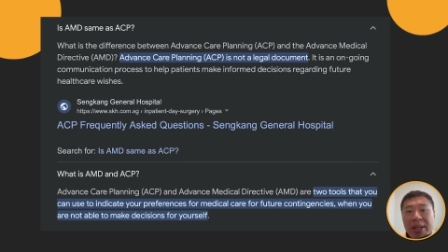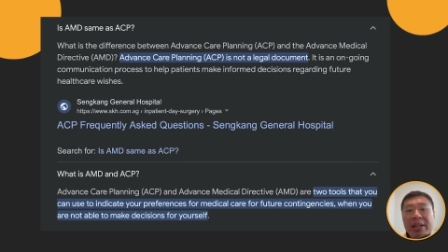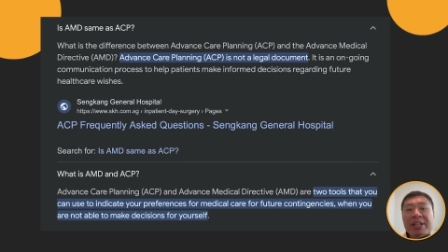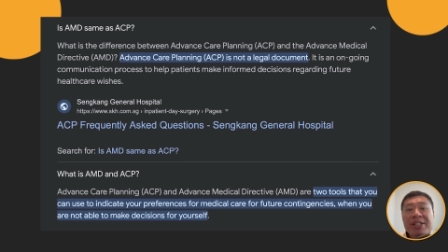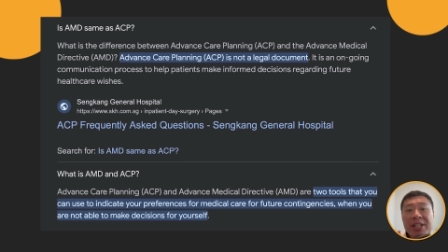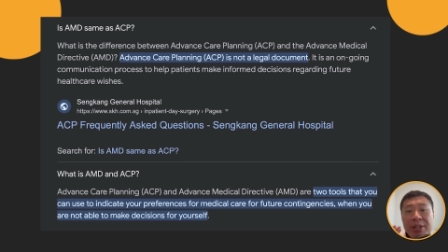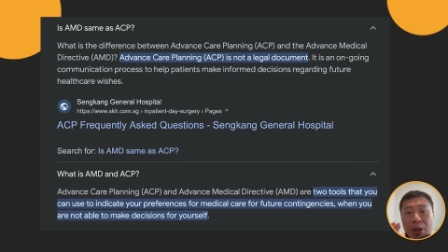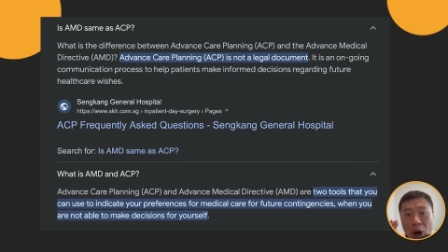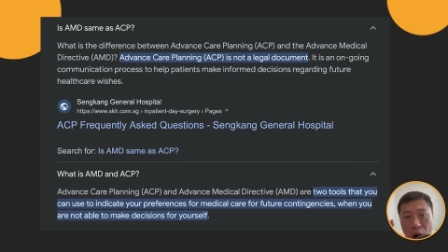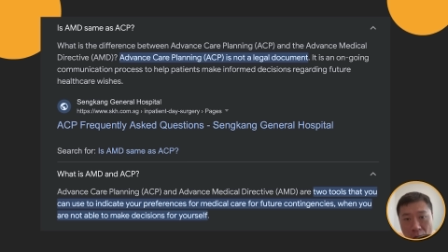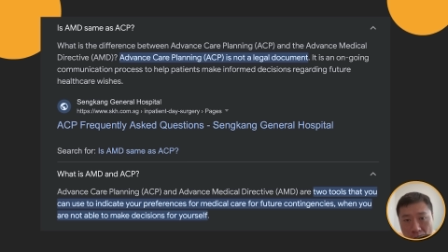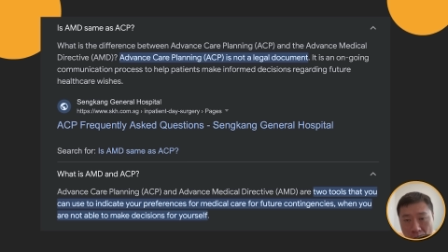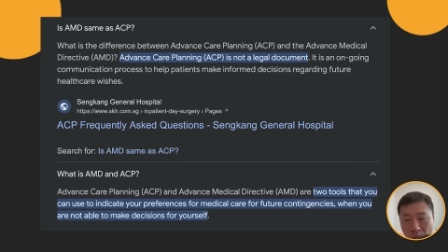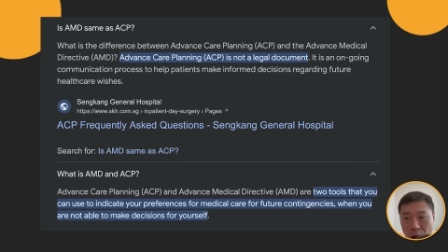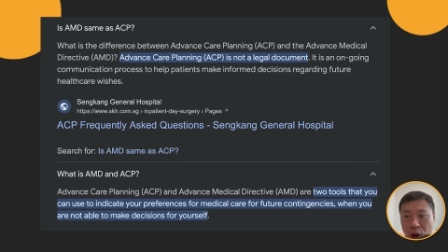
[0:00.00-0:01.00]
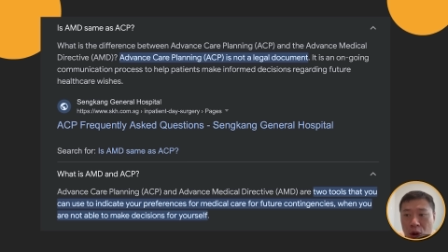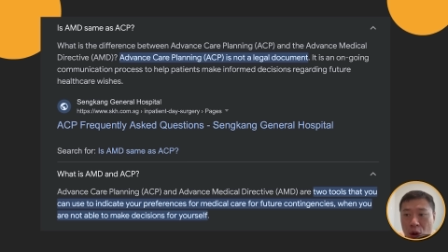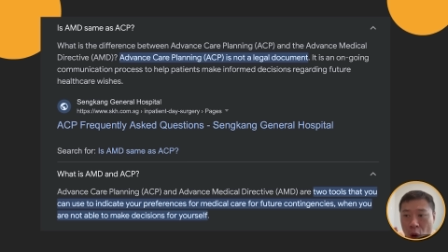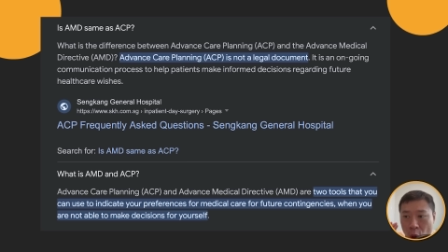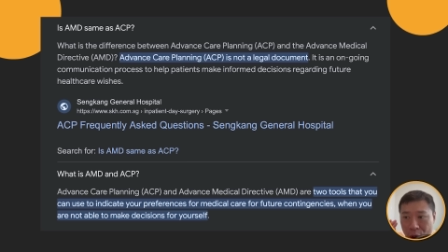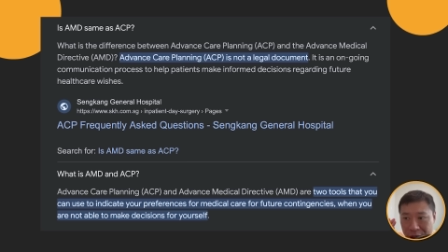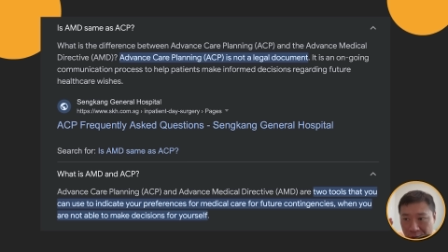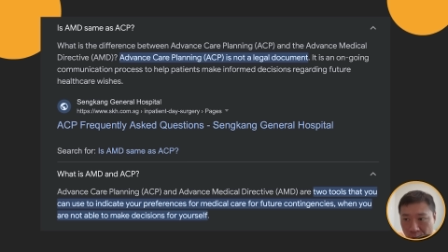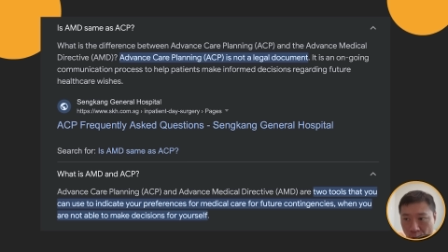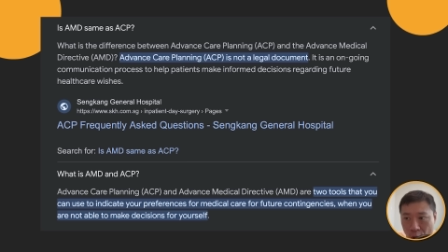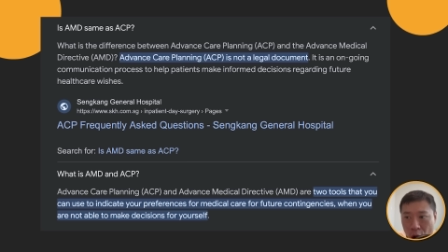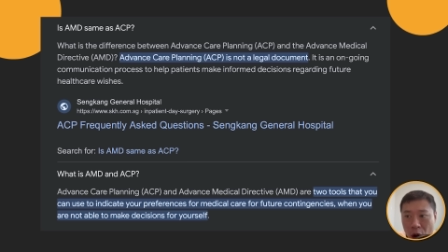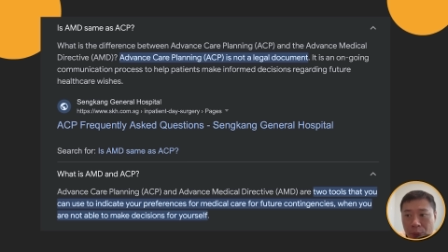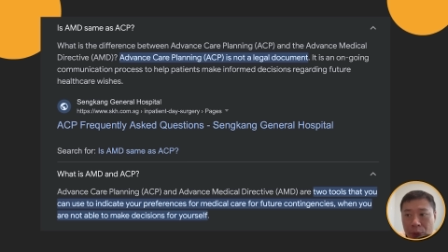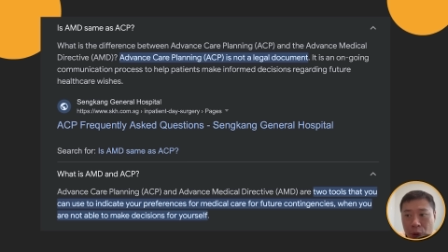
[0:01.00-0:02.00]
It's an ongoing
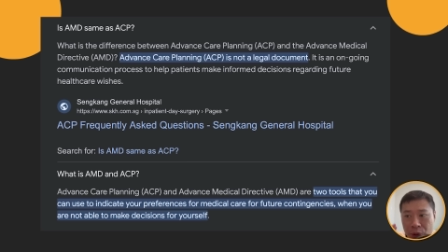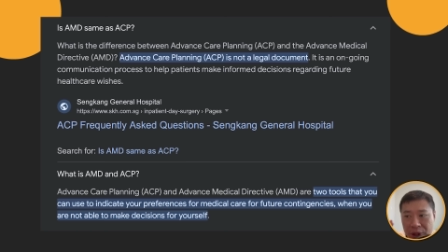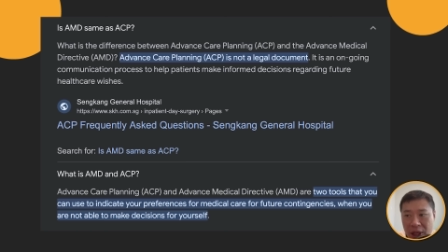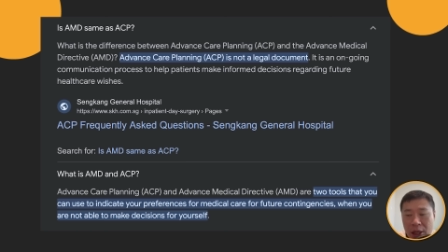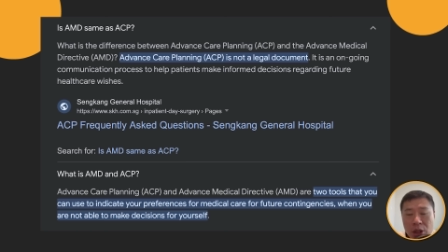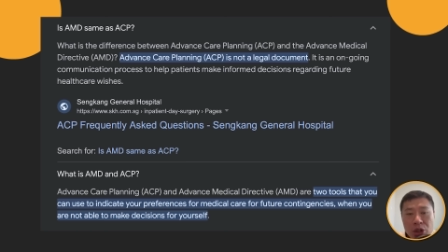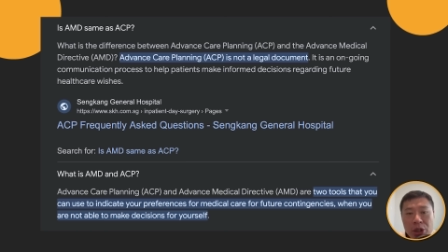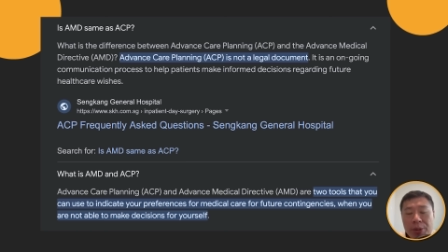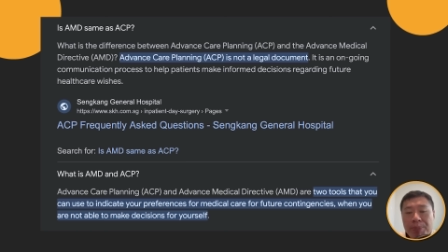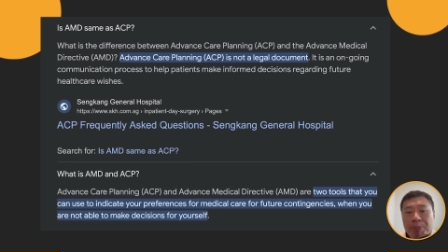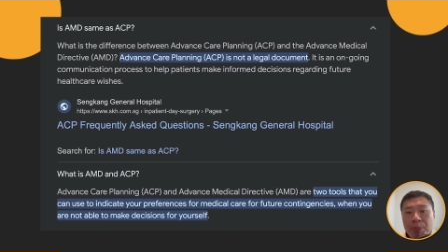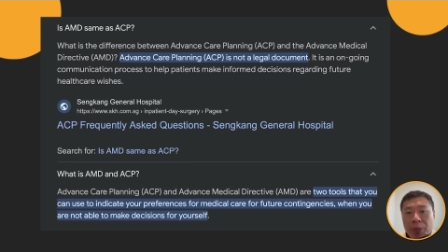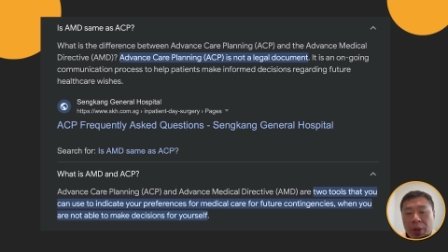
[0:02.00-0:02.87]
communication